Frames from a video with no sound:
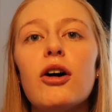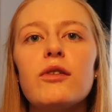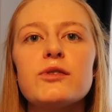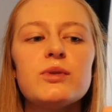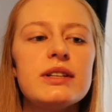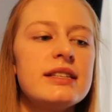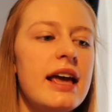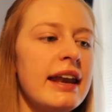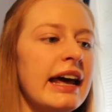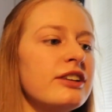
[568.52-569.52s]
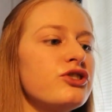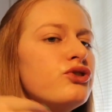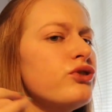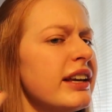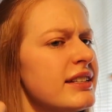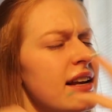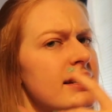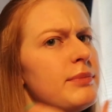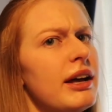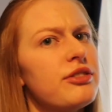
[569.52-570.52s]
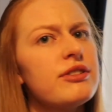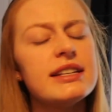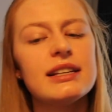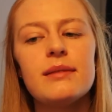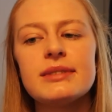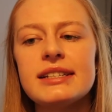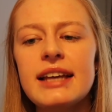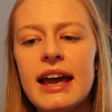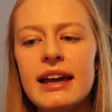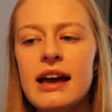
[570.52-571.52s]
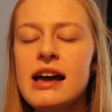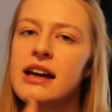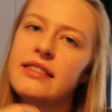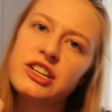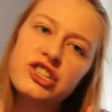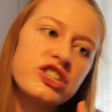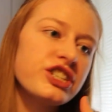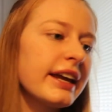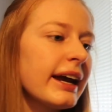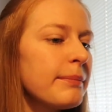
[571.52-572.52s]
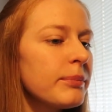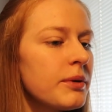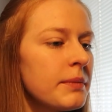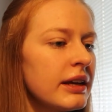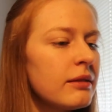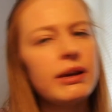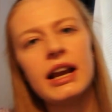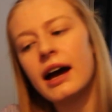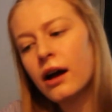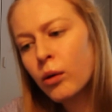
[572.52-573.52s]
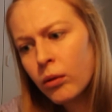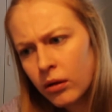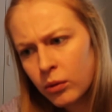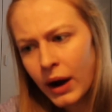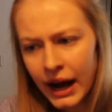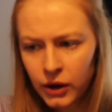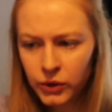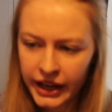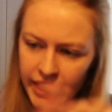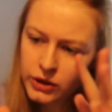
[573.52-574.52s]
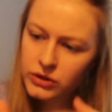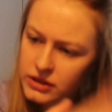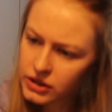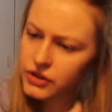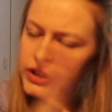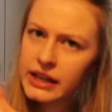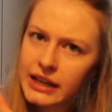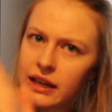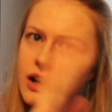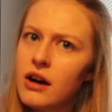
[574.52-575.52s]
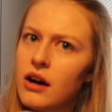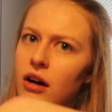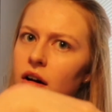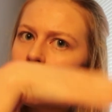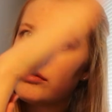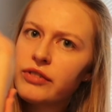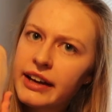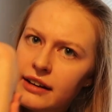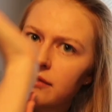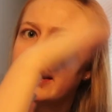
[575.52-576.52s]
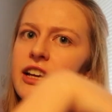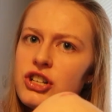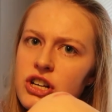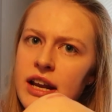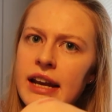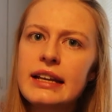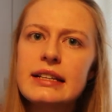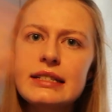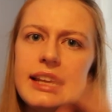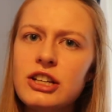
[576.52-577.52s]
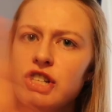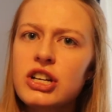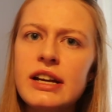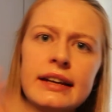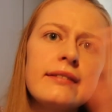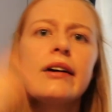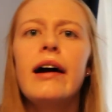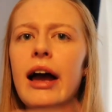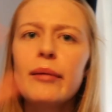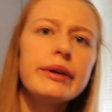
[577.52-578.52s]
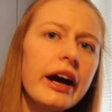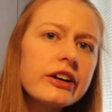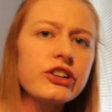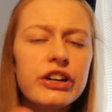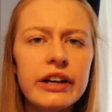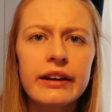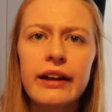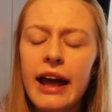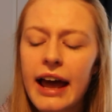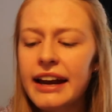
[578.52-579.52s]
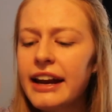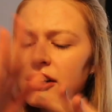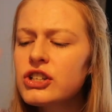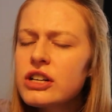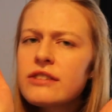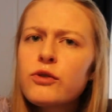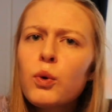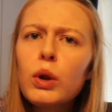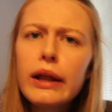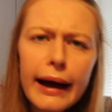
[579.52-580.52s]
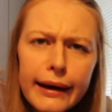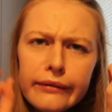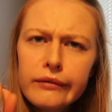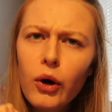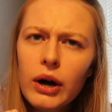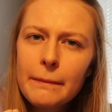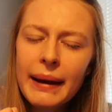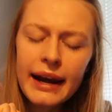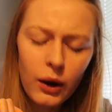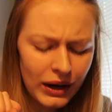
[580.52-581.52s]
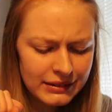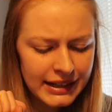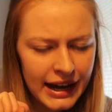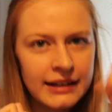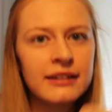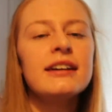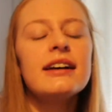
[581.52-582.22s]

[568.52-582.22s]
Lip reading: afterwards, and I had to do exercise about 3 times a day, and then she'd check up on me and be like, oh wow, okay, your degree of flexion and extension and abduction and adduction and all that gotten better, well done.